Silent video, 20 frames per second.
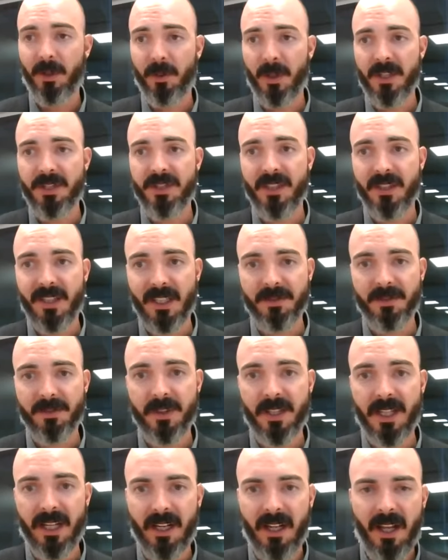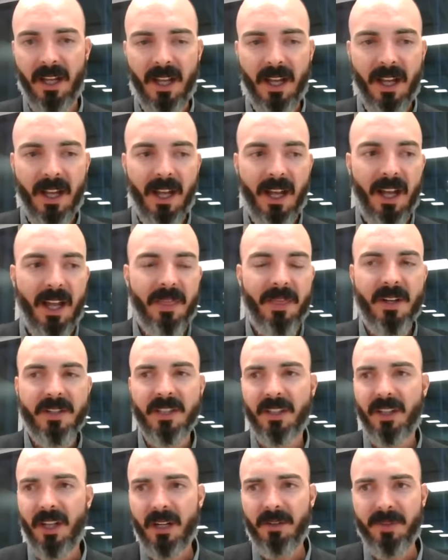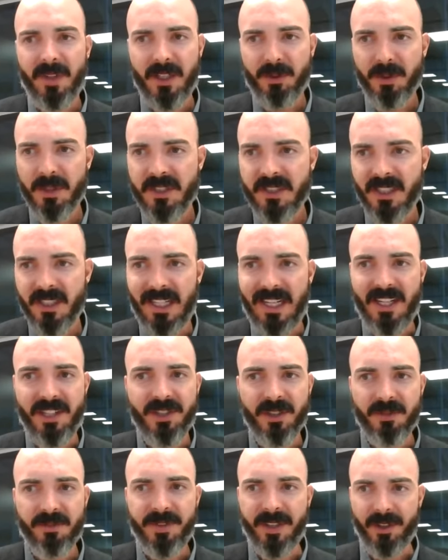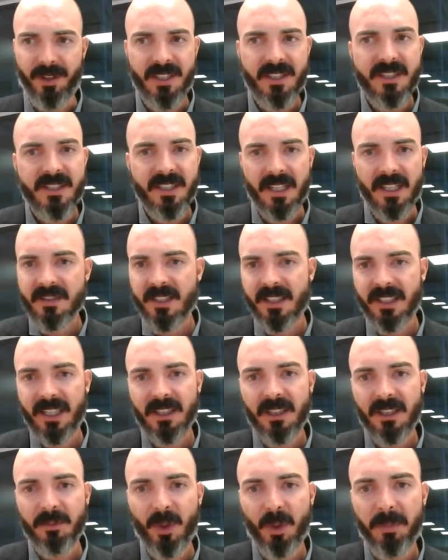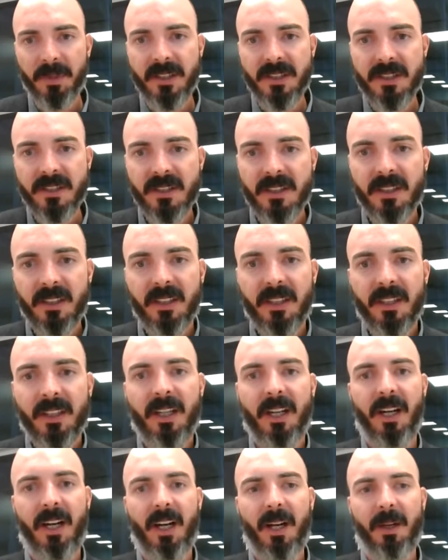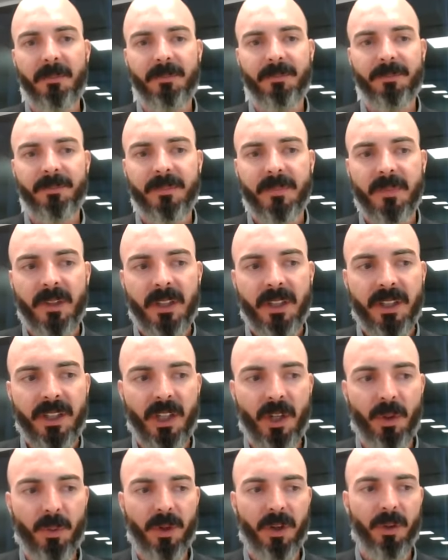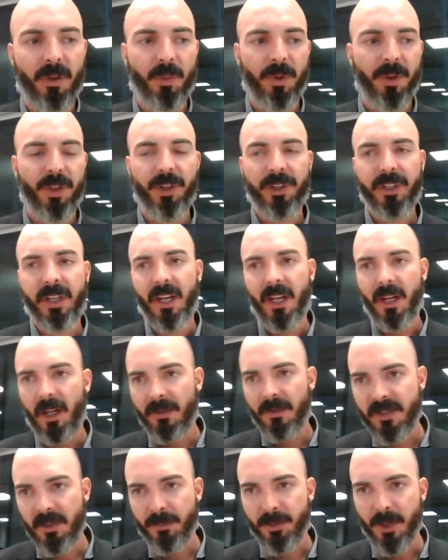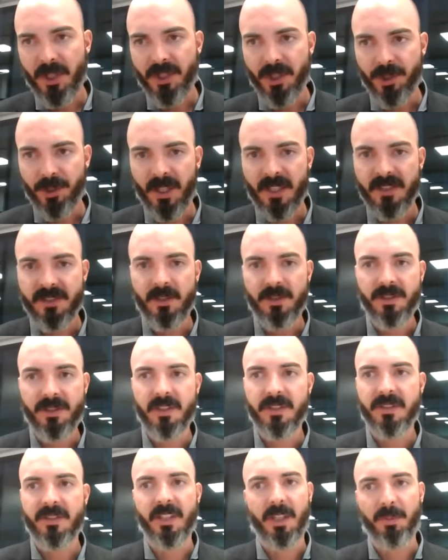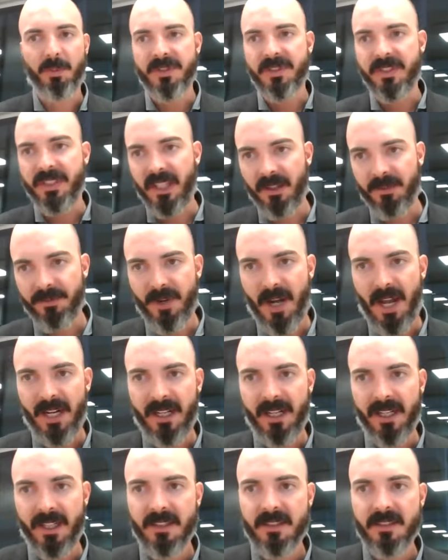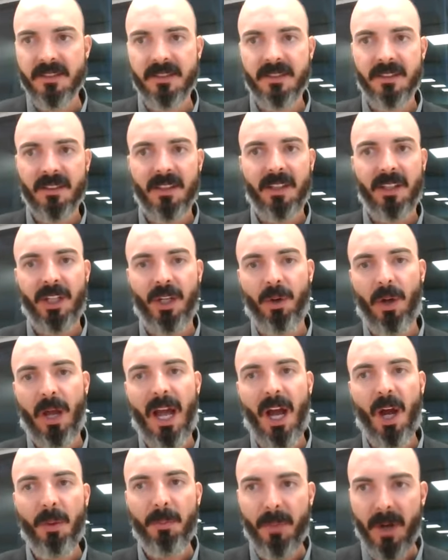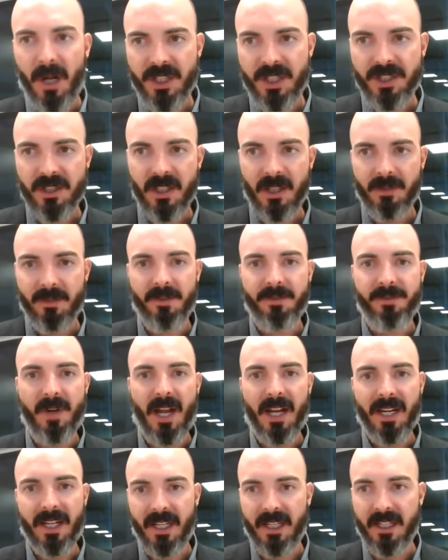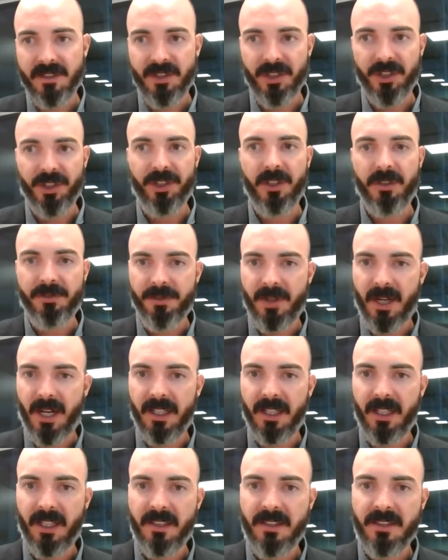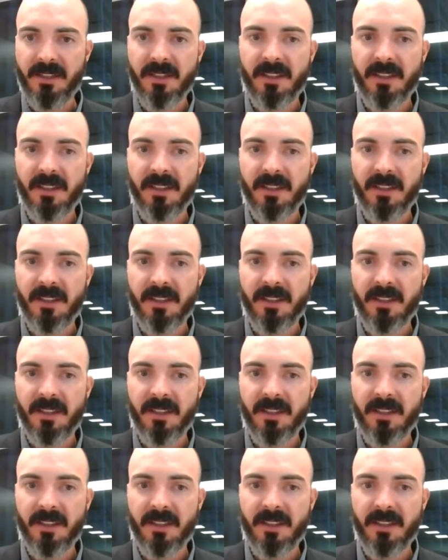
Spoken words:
question. Thanks for that. There's a lot of interest in interference testing at the moment. We're looking at offset pressure transducers, like we're seeing frac hits. How much of a frac hit is a good frac hit?